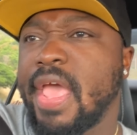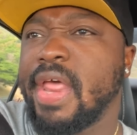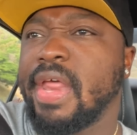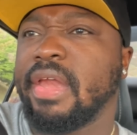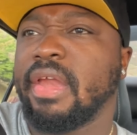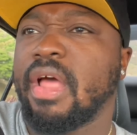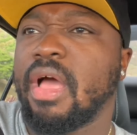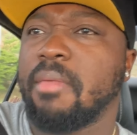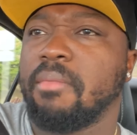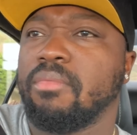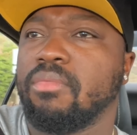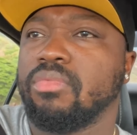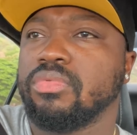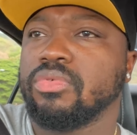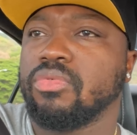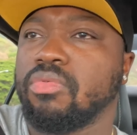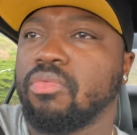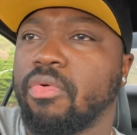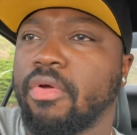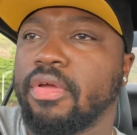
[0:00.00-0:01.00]
and
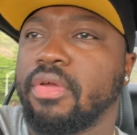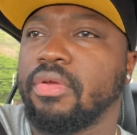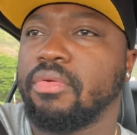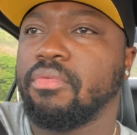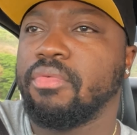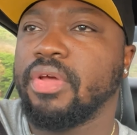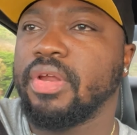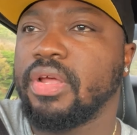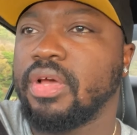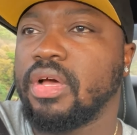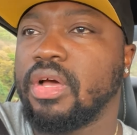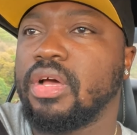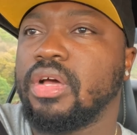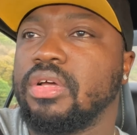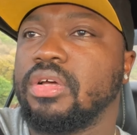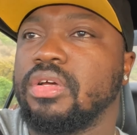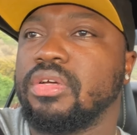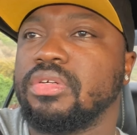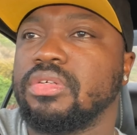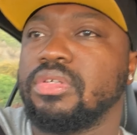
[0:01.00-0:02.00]
I'm working with
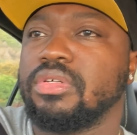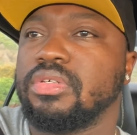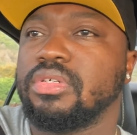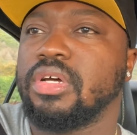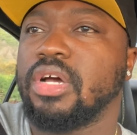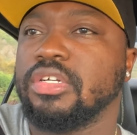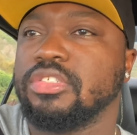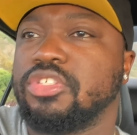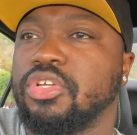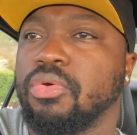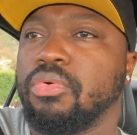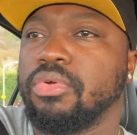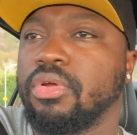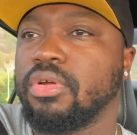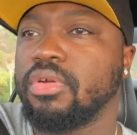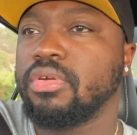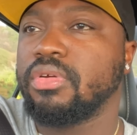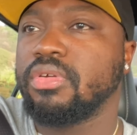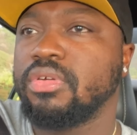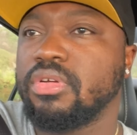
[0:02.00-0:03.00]
uh, a
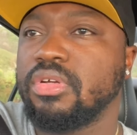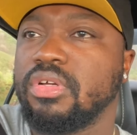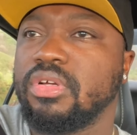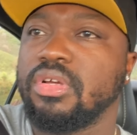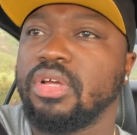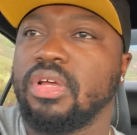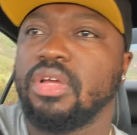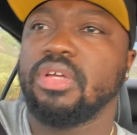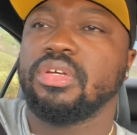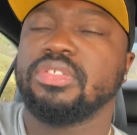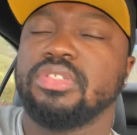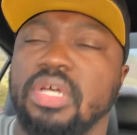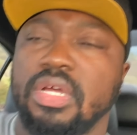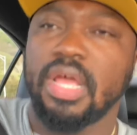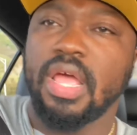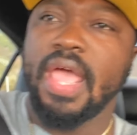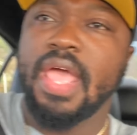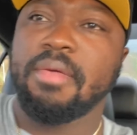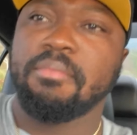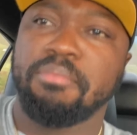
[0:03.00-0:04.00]
tuner
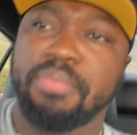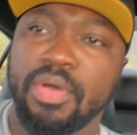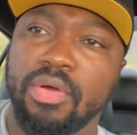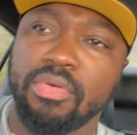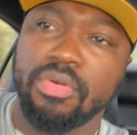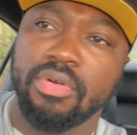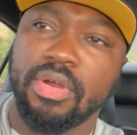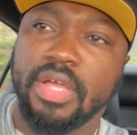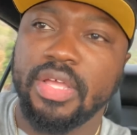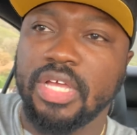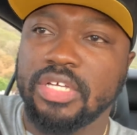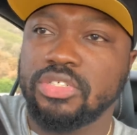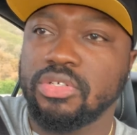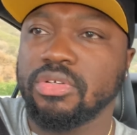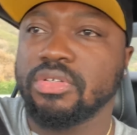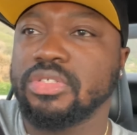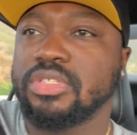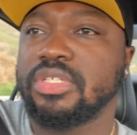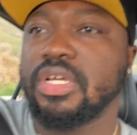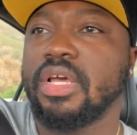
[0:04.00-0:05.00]
and builder, I
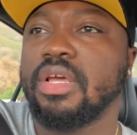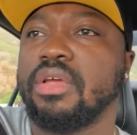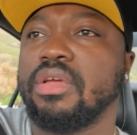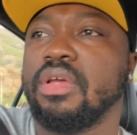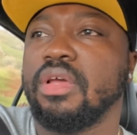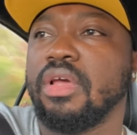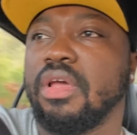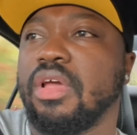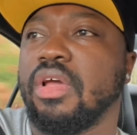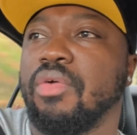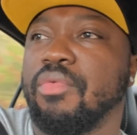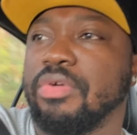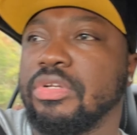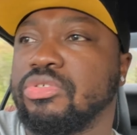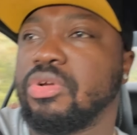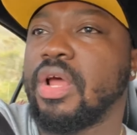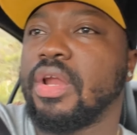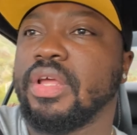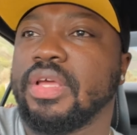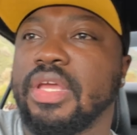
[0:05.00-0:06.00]
guess you can say.
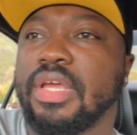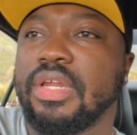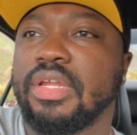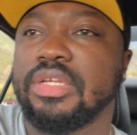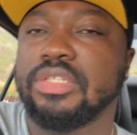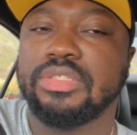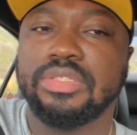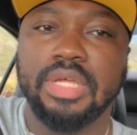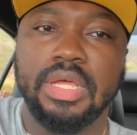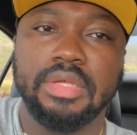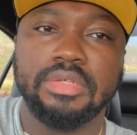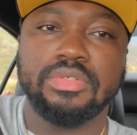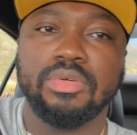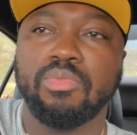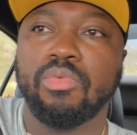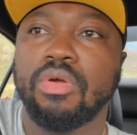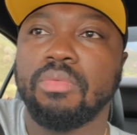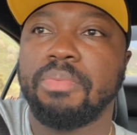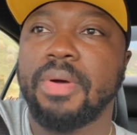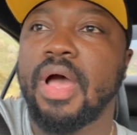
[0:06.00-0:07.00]
We're trying to get this
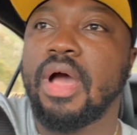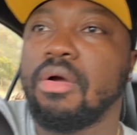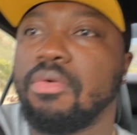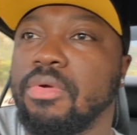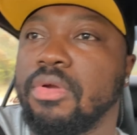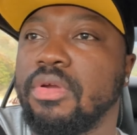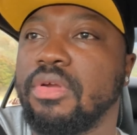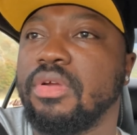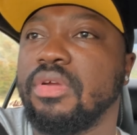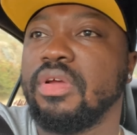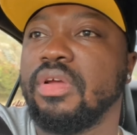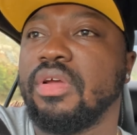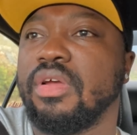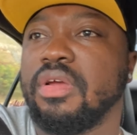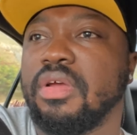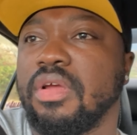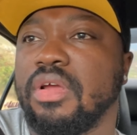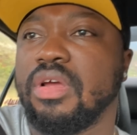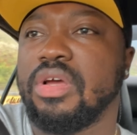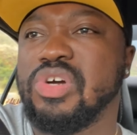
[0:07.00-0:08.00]
thing some more power.
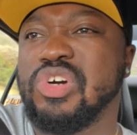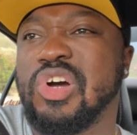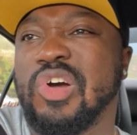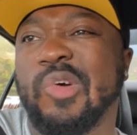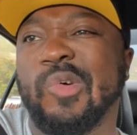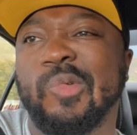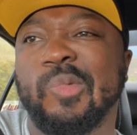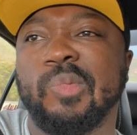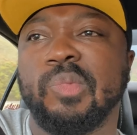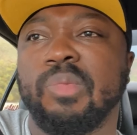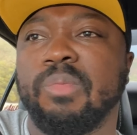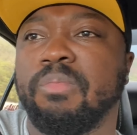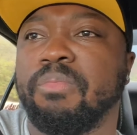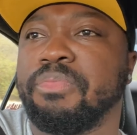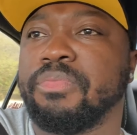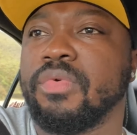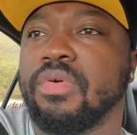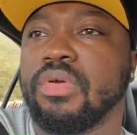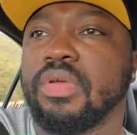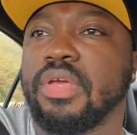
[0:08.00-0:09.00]
Um,
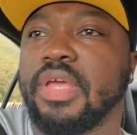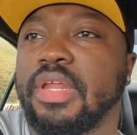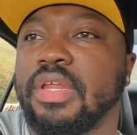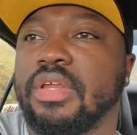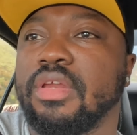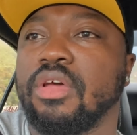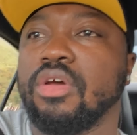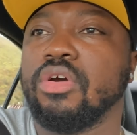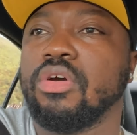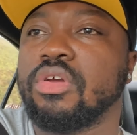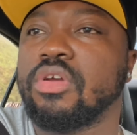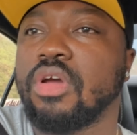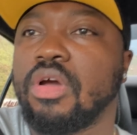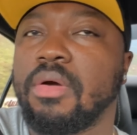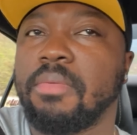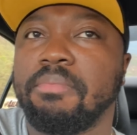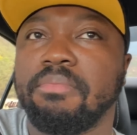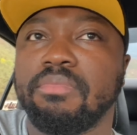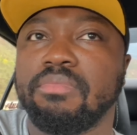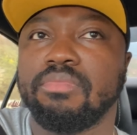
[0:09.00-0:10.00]
getting the
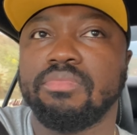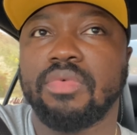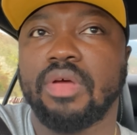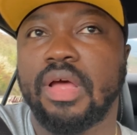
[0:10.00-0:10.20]
hookup,